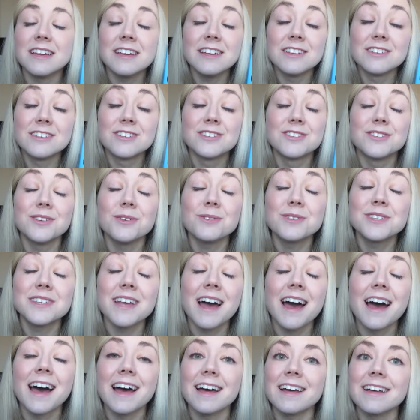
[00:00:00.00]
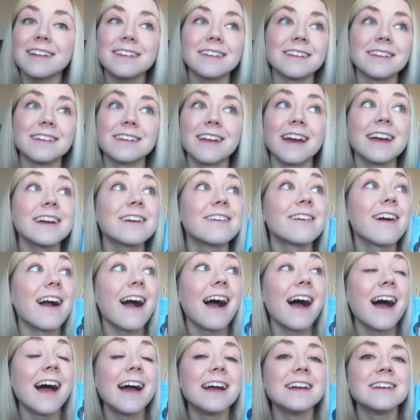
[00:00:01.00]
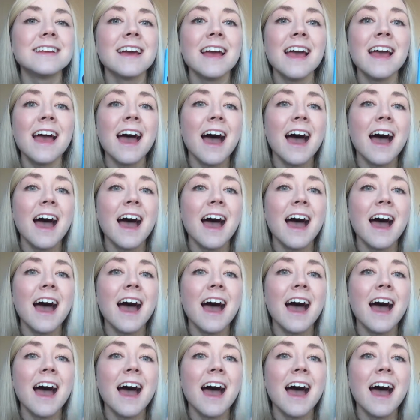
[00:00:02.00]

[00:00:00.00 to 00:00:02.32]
it is so sad and I cried